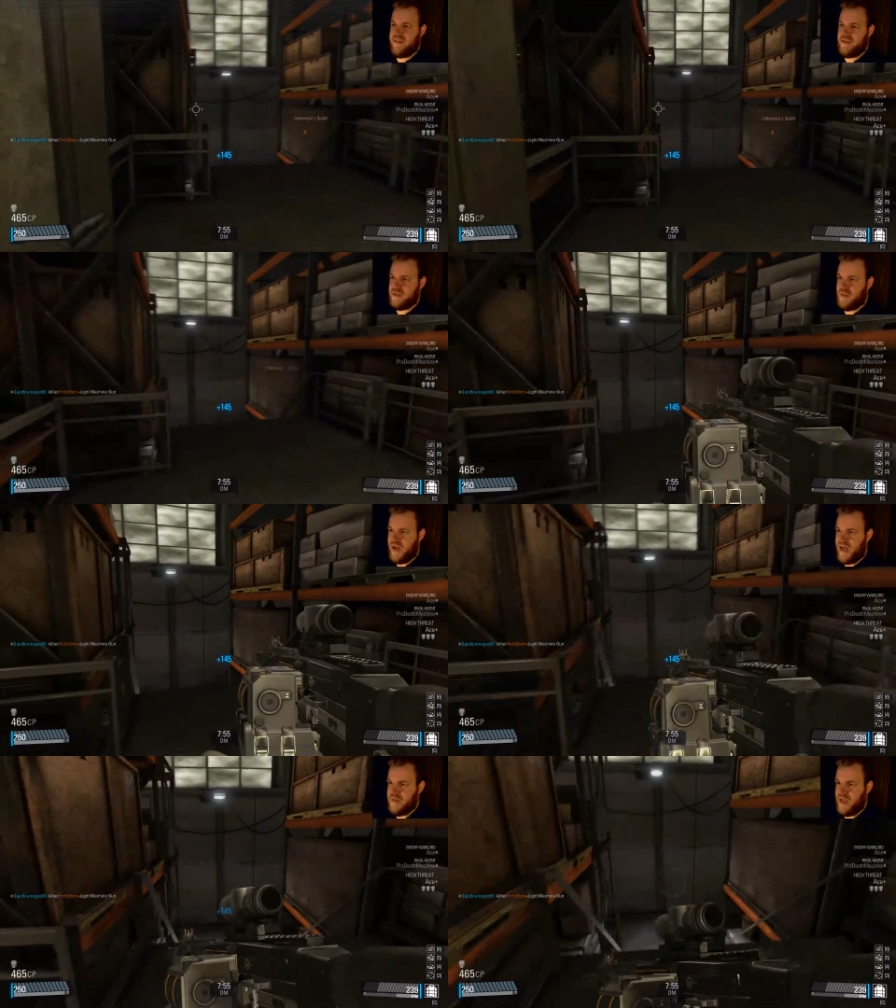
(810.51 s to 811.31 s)
And there's someone
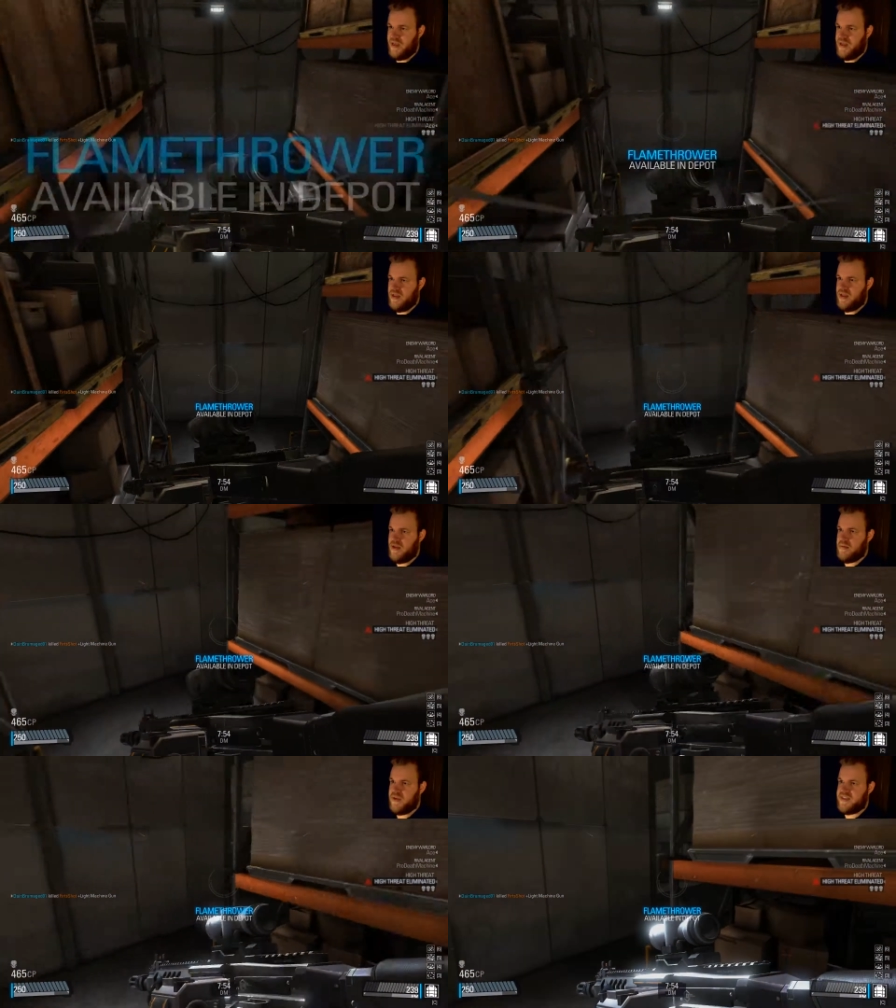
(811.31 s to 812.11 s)
behind me.
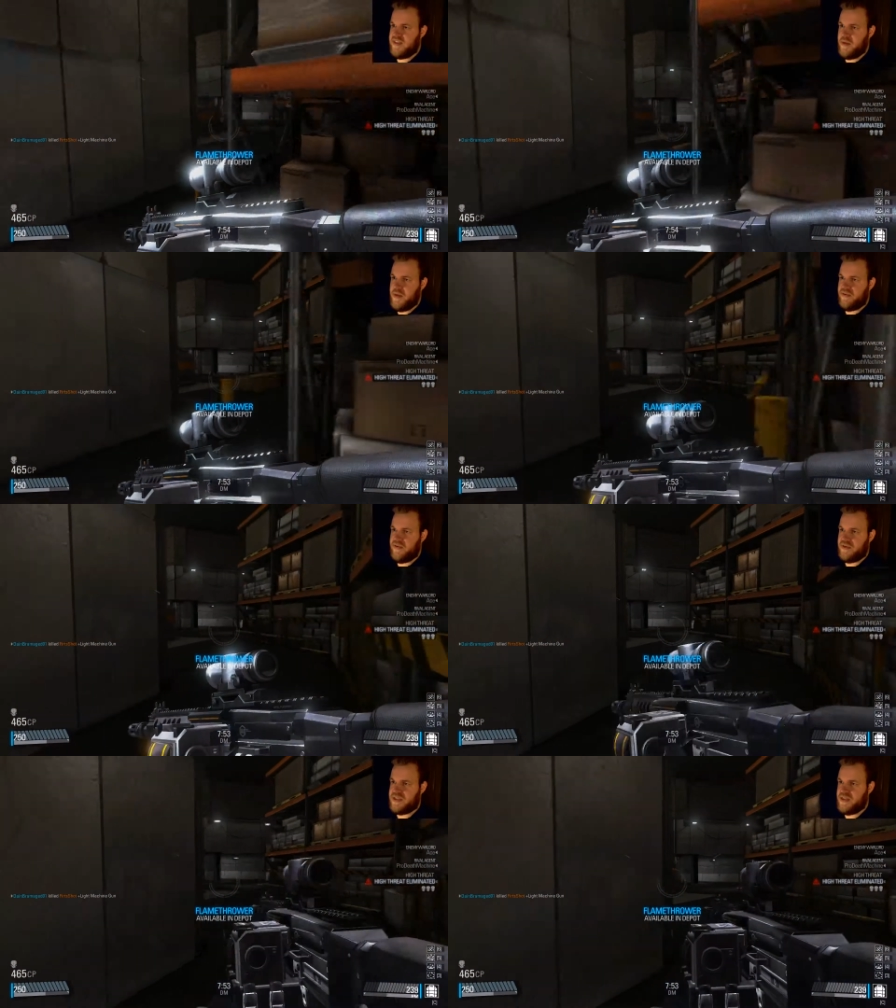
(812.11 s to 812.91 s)
I'm gonna take them out
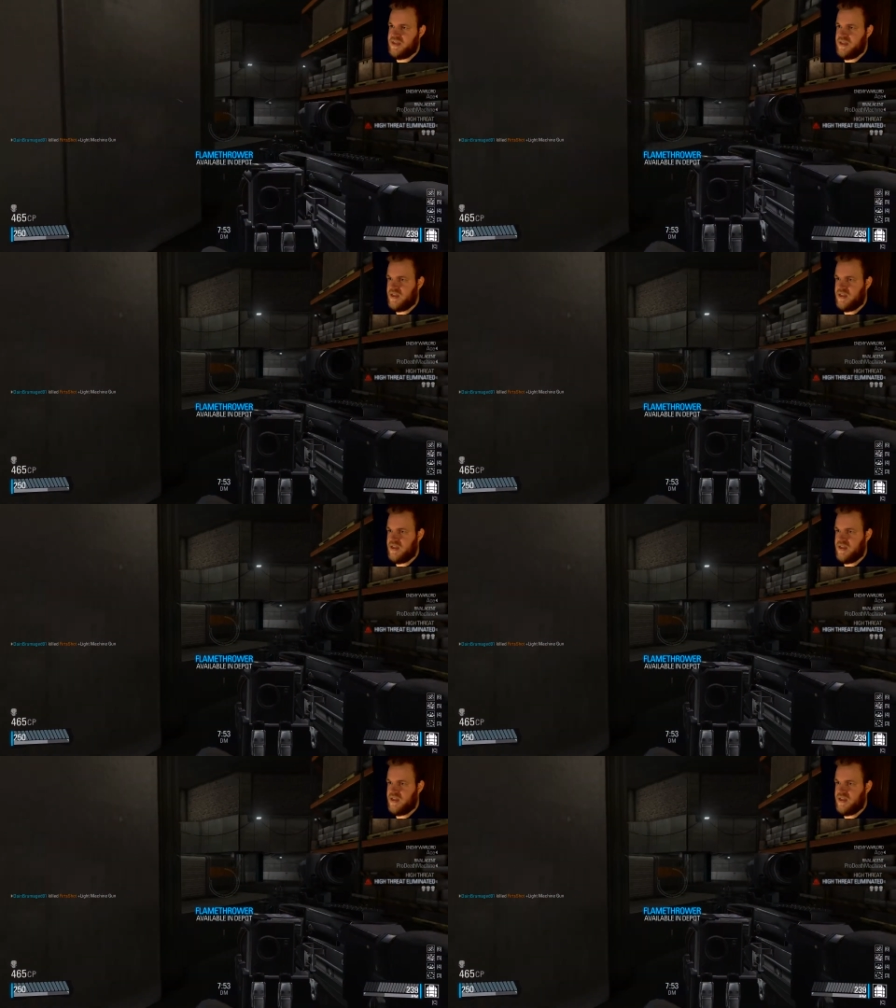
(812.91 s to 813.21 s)
first.